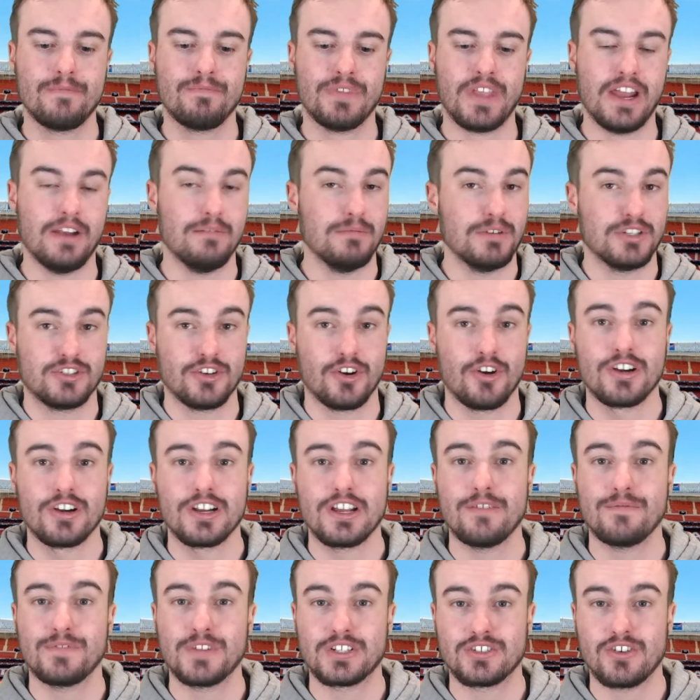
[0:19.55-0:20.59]
and a majority
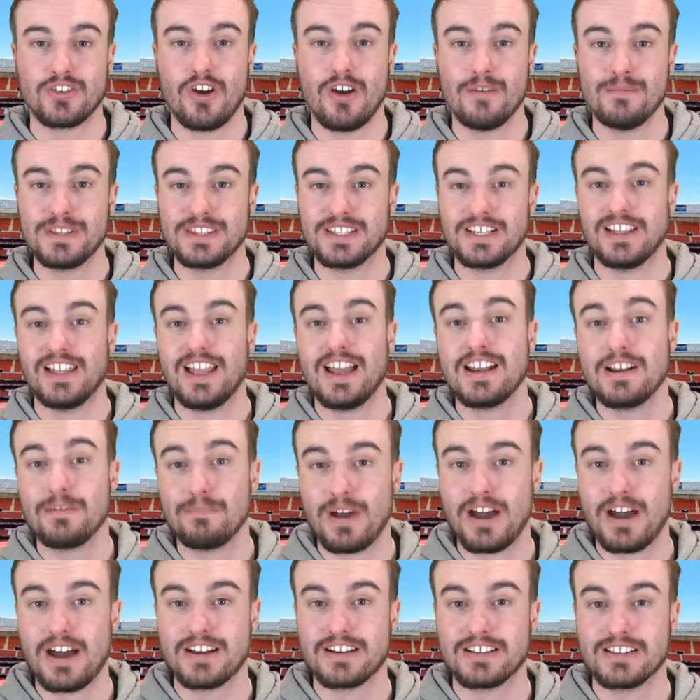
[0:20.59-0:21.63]
of the time in the later
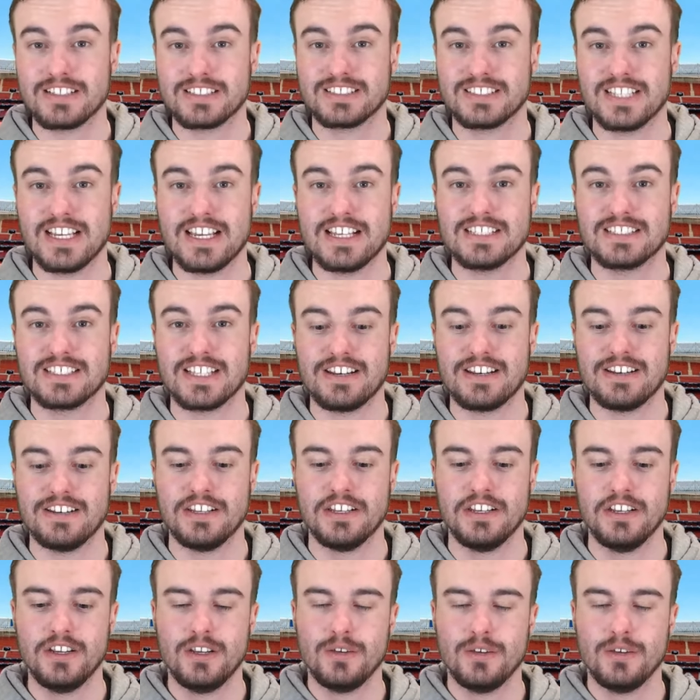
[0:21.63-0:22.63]
part of the season,